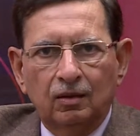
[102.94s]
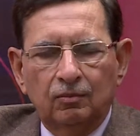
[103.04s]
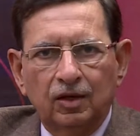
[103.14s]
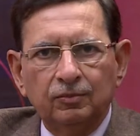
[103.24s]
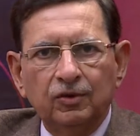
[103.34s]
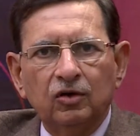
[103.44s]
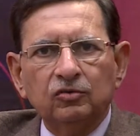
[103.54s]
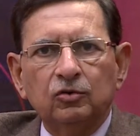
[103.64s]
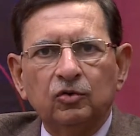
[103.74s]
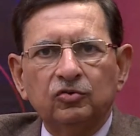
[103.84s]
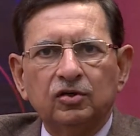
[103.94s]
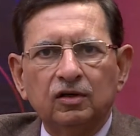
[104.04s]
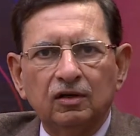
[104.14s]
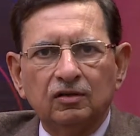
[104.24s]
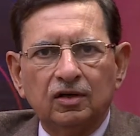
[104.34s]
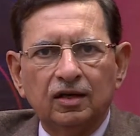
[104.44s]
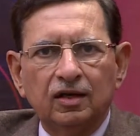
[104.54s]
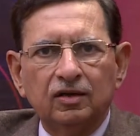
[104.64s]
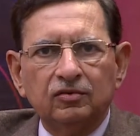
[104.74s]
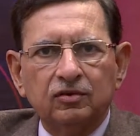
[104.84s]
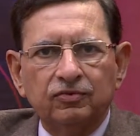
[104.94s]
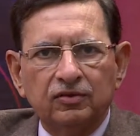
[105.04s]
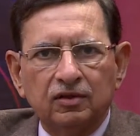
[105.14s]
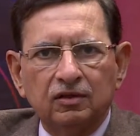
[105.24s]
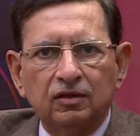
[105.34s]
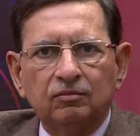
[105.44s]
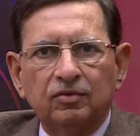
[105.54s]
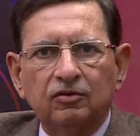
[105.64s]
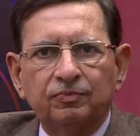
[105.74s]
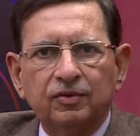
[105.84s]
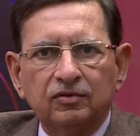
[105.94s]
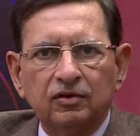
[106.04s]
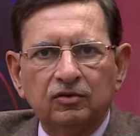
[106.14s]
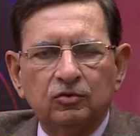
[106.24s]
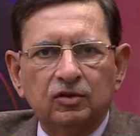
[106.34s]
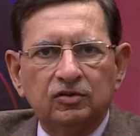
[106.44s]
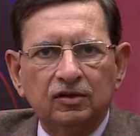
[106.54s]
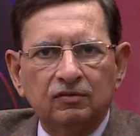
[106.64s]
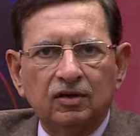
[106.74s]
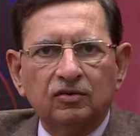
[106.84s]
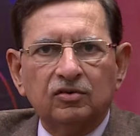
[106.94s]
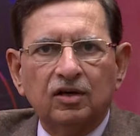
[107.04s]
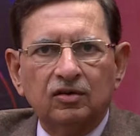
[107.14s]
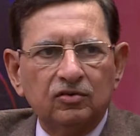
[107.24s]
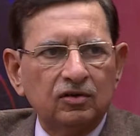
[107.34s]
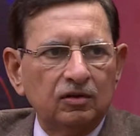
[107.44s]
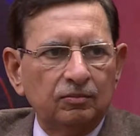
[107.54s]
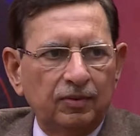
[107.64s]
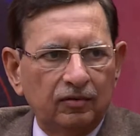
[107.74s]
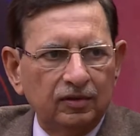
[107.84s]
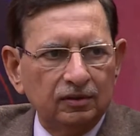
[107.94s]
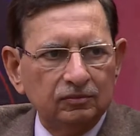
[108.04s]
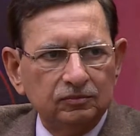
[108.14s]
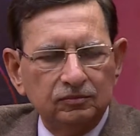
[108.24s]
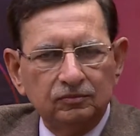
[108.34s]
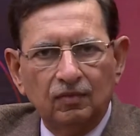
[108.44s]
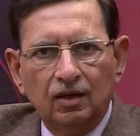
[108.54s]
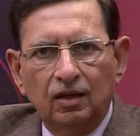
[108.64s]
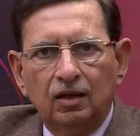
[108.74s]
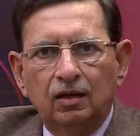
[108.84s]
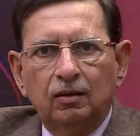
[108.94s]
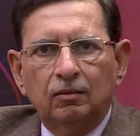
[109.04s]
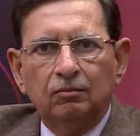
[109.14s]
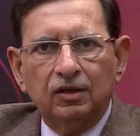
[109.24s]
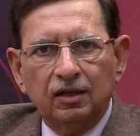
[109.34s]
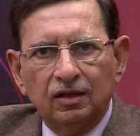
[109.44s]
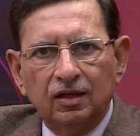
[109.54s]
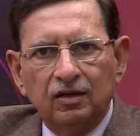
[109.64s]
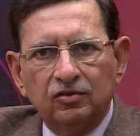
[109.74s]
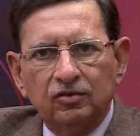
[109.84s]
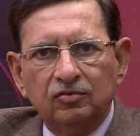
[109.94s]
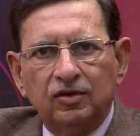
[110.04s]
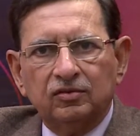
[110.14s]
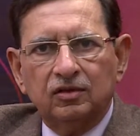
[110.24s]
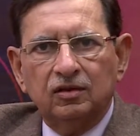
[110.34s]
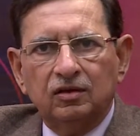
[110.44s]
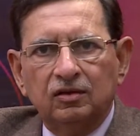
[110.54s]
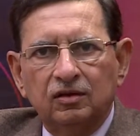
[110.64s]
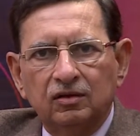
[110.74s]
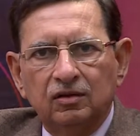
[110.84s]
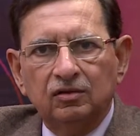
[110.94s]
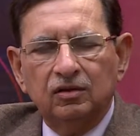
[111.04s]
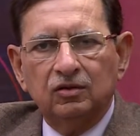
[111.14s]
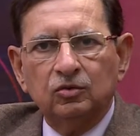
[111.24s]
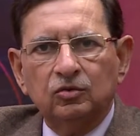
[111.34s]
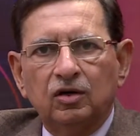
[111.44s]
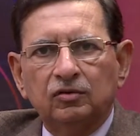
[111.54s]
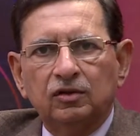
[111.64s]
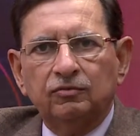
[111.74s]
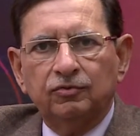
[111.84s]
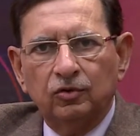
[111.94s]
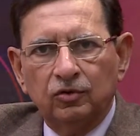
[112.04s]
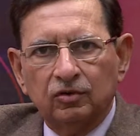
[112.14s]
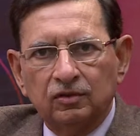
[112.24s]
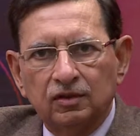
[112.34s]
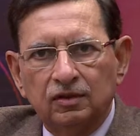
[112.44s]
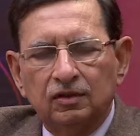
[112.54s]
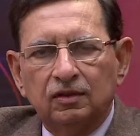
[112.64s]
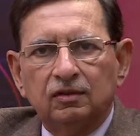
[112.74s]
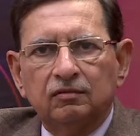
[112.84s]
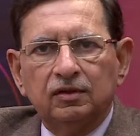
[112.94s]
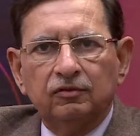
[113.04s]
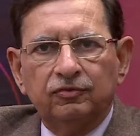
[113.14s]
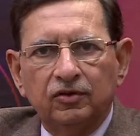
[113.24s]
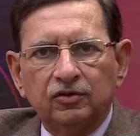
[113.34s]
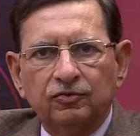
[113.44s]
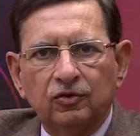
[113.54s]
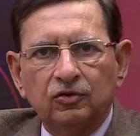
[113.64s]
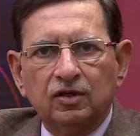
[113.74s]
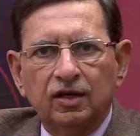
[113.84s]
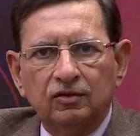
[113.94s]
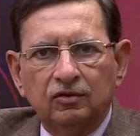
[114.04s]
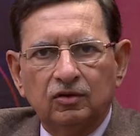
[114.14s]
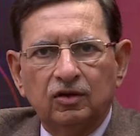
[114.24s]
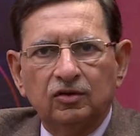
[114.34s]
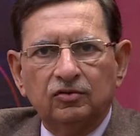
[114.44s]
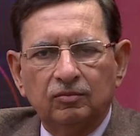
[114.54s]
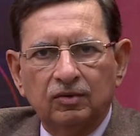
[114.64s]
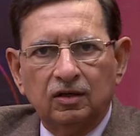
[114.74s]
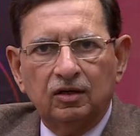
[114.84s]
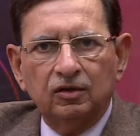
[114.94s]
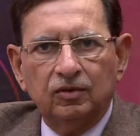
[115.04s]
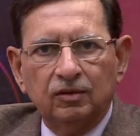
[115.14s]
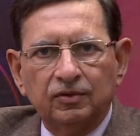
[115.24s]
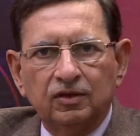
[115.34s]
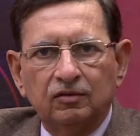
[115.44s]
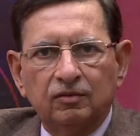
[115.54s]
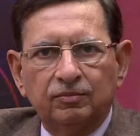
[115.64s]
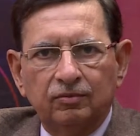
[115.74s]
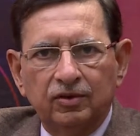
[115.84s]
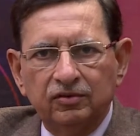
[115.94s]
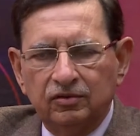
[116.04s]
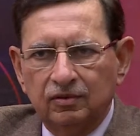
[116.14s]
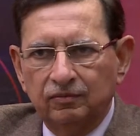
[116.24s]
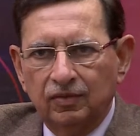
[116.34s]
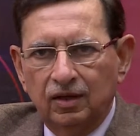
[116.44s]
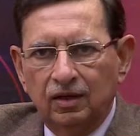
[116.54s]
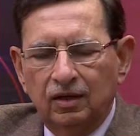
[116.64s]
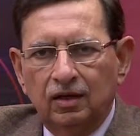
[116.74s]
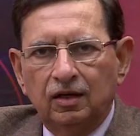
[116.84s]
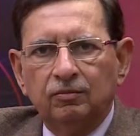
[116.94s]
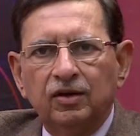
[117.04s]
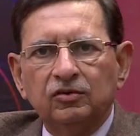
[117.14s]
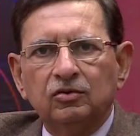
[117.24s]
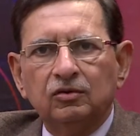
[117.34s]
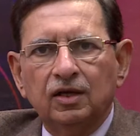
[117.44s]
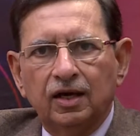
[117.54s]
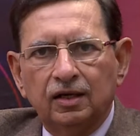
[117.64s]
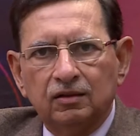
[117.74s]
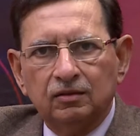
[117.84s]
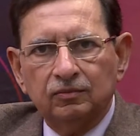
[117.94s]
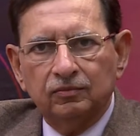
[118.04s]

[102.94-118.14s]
But because no single trial has sufficient number of patients to achieve that statistical power, meta-analysis was conducted in the year 2004 when the first four trials on non-ischemic cardiomyopathy were published. And based on that,